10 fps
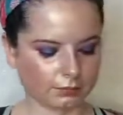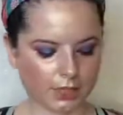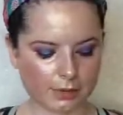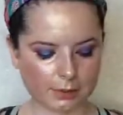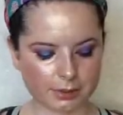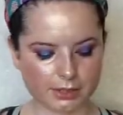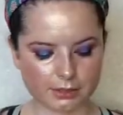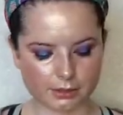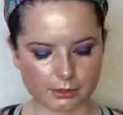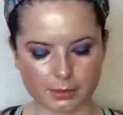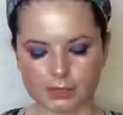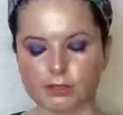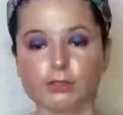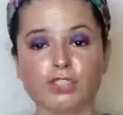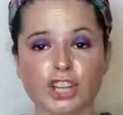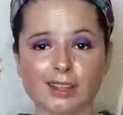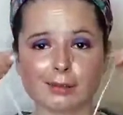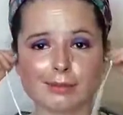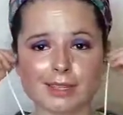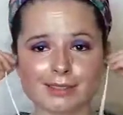Time to pick some new
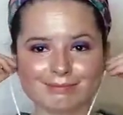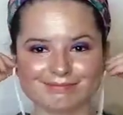jams.